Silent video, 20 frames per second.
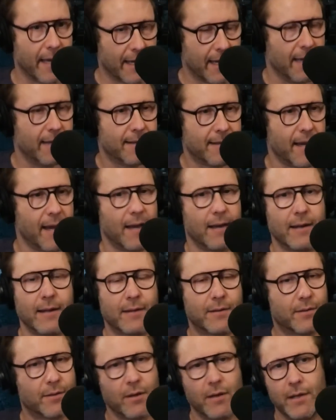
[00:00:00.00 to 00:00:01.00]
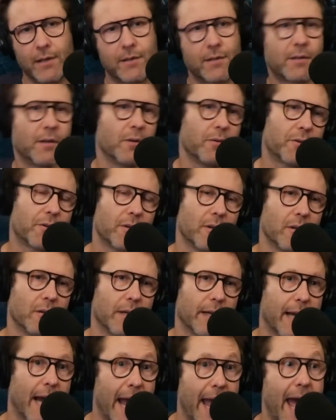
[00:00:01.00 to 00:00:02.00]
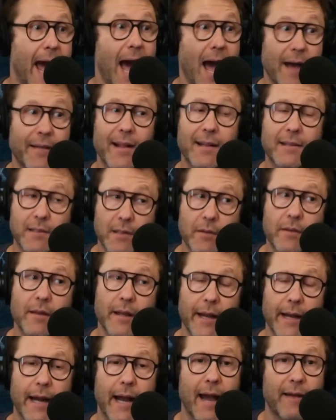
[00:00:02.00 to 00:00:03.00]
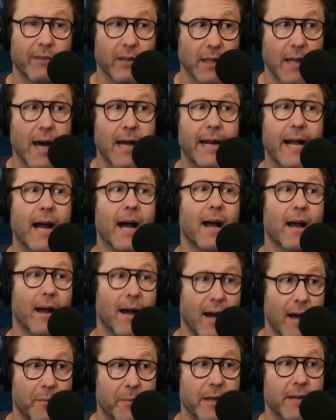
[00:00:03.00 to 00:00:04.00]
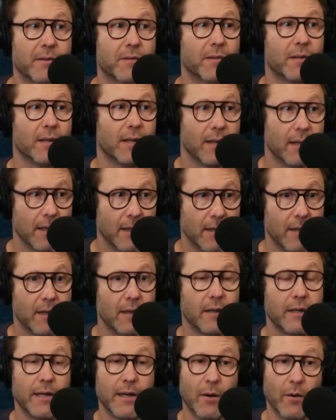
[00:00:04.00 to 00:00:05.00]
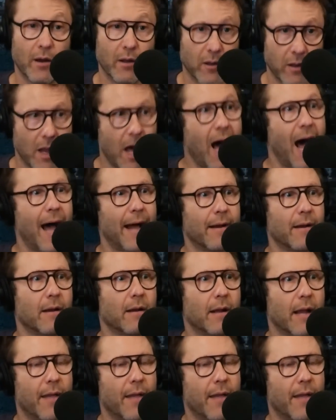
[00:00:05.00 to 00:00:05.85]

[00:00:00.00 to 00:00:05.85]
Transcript: Like he said, it's so true. Like that's the thing. I have a lot of hobbies, you know, a lot.